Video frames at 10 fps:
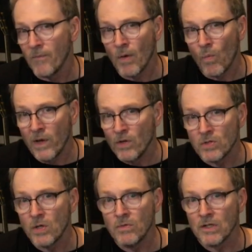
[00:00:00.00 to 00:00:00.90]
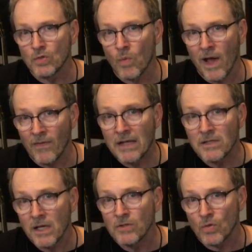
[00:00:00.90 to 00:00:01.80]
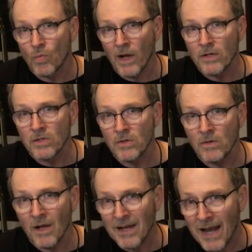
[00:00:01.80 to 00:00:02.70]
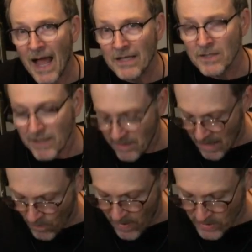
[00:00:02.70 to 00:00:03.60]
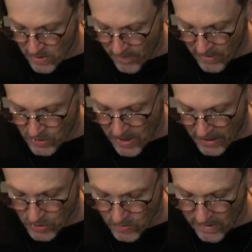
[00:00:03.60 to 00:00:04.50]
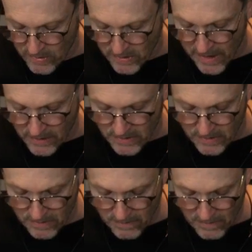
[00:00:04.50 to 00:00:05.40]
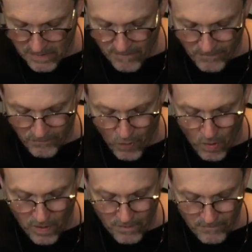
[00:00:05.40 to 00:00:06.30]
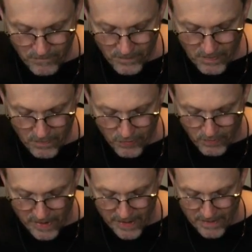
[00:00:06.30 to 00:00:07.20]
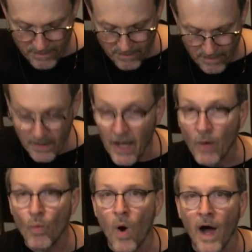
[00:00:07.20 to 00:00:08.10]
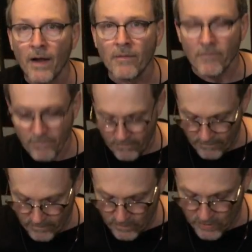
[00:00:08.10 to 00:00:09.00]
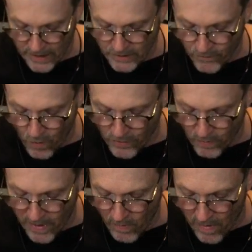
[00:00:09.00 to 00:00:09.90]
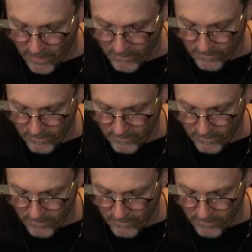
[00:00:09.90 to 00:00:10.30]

when you tune this way, they tend to really tune nicely that way. So I'm going to check string 6, 4, 3, and 1. 6, 4, 3, 1 to